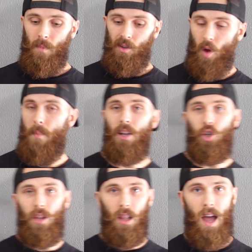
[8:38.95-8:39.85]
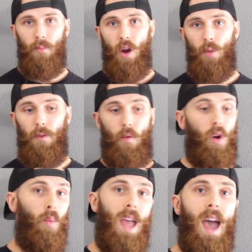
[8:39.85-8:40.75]
So I mentioned the library
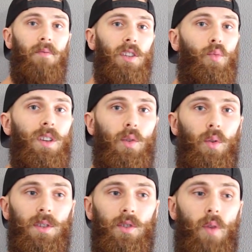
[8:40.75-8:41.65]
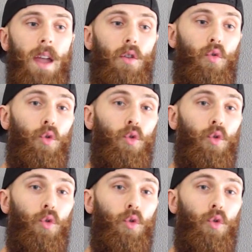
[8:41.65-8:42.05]
before, and we have these resources, right?